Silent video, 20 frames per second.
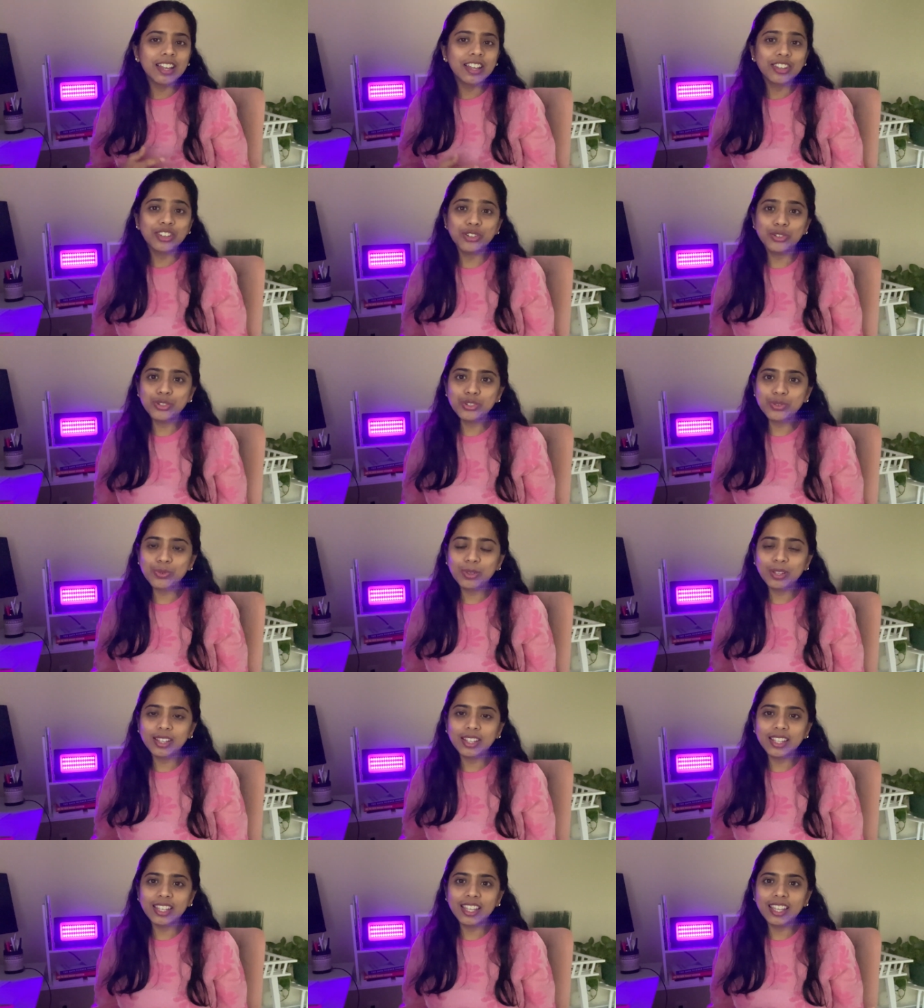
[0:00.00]

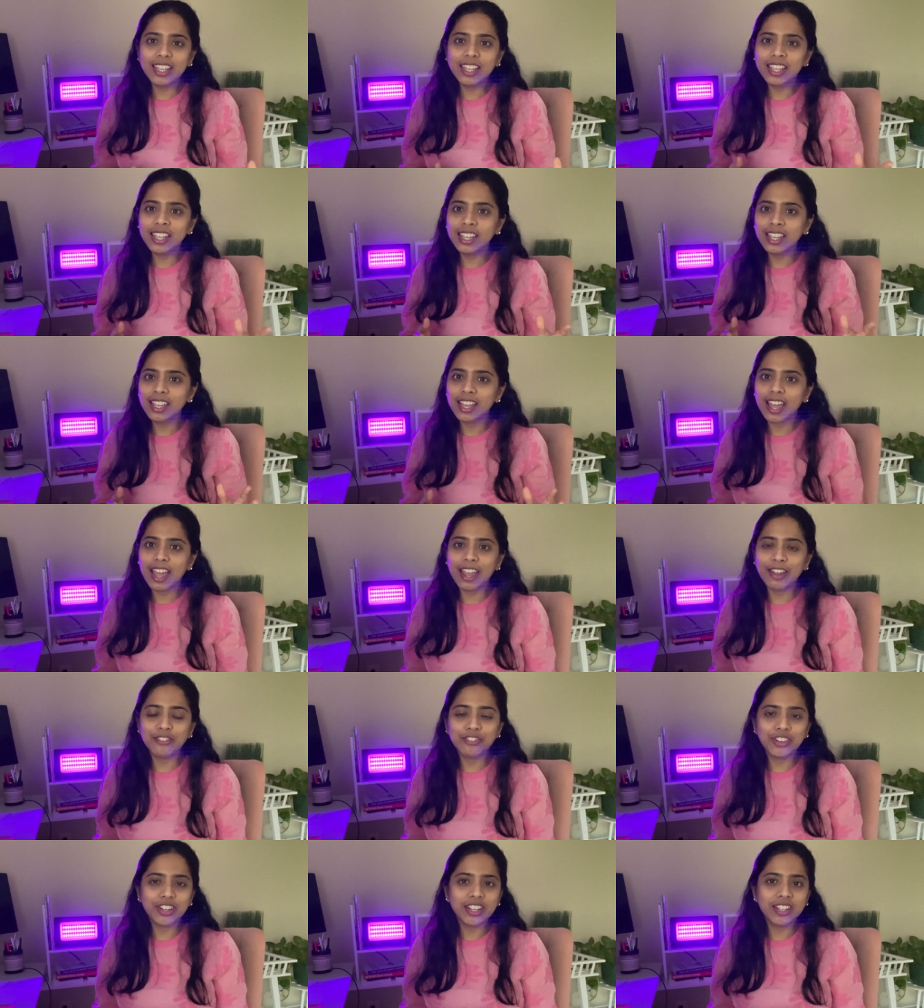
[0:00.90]
Usually
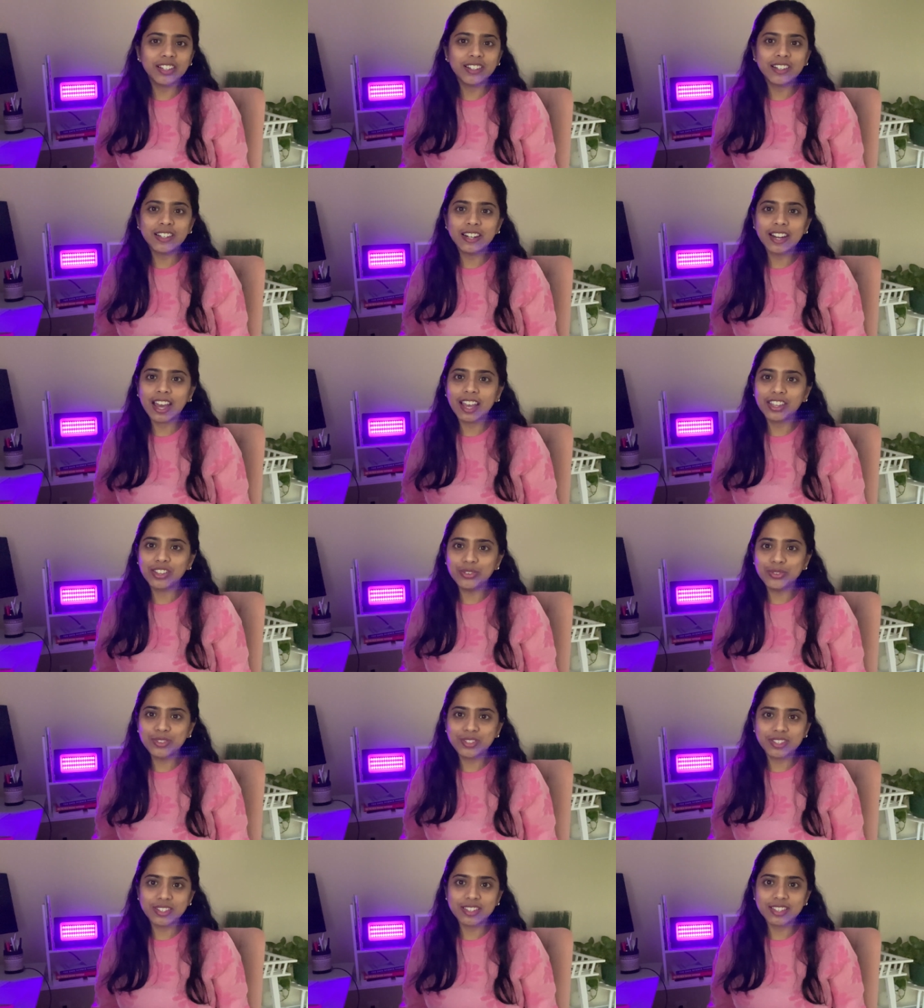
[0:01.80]
every year I
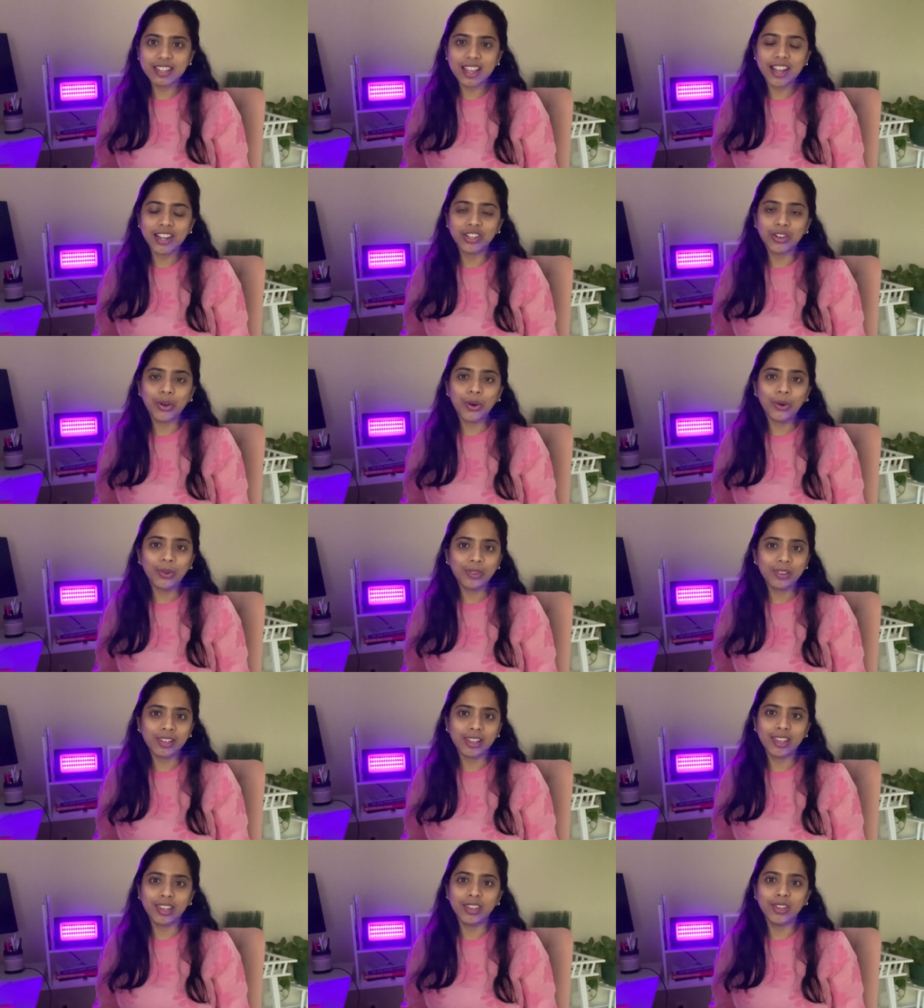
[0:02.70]
used to set
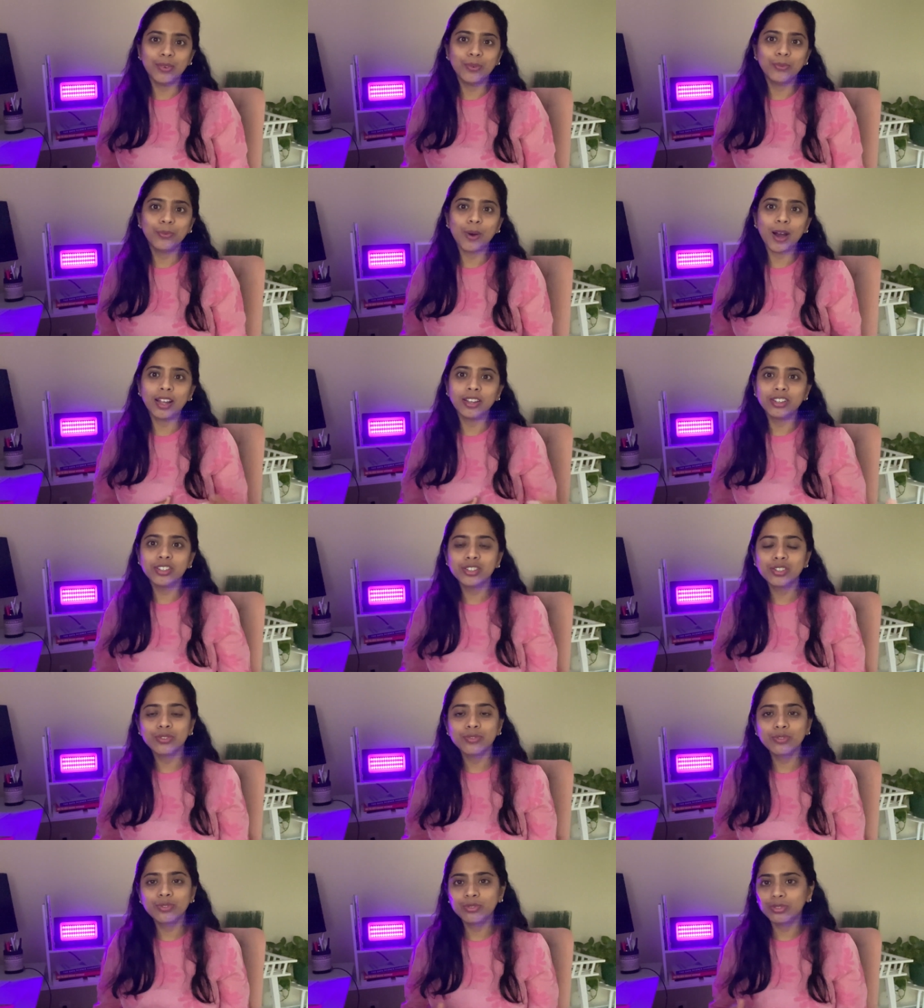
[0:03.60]
only 1
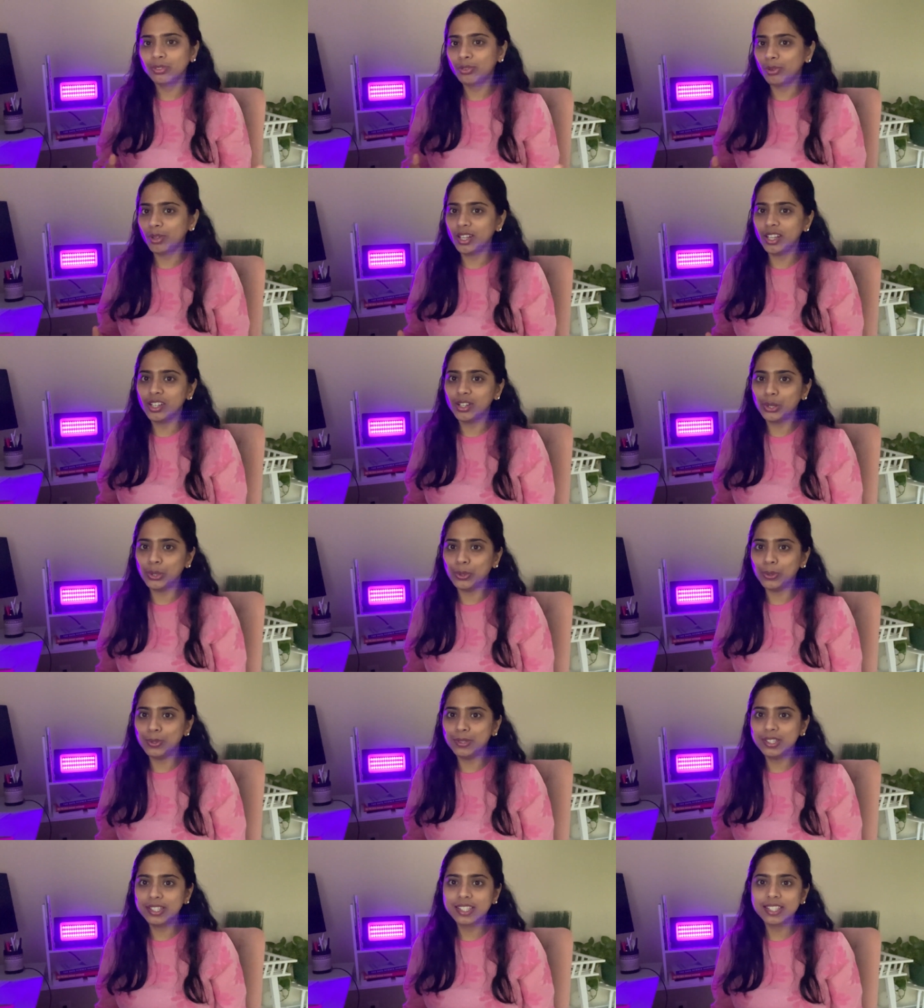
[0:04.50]
to 3
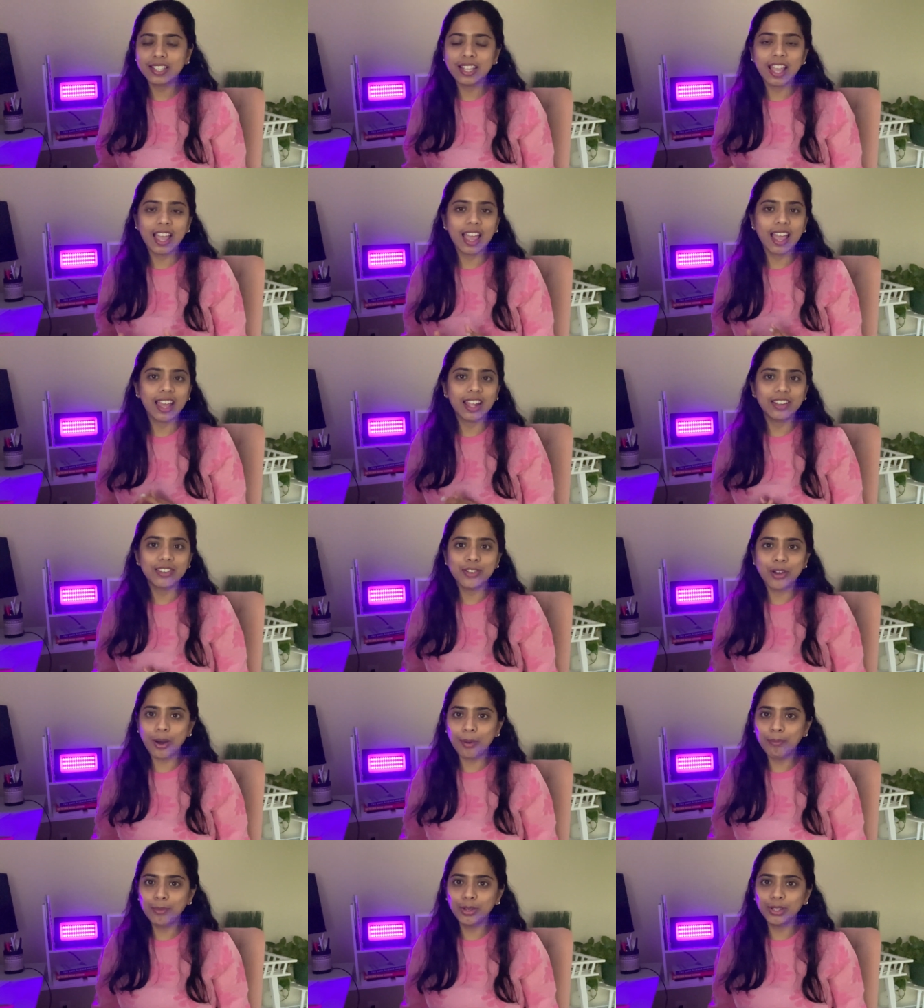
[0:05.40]
goals,
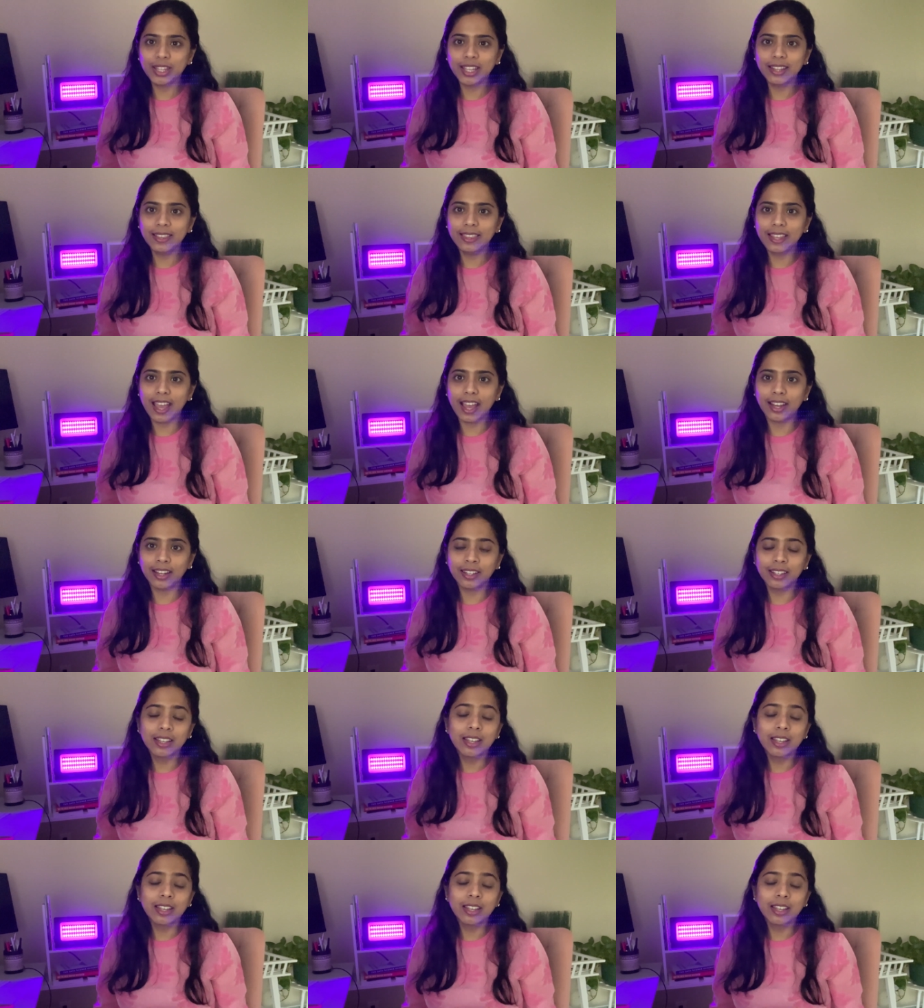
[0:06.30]
no more than that.